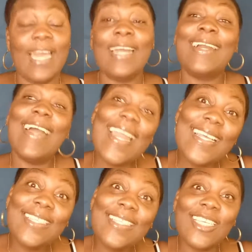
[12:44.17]

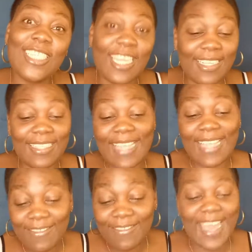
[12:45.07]
Guys, share the
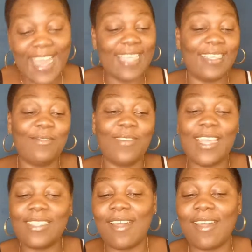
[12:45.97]
live, guys. Invite
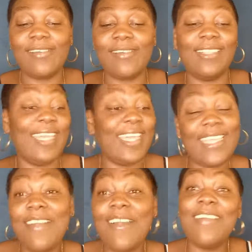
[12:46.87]
a lady
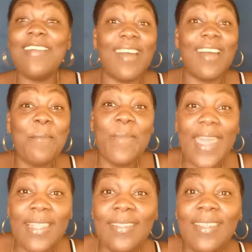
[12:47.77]
or even men.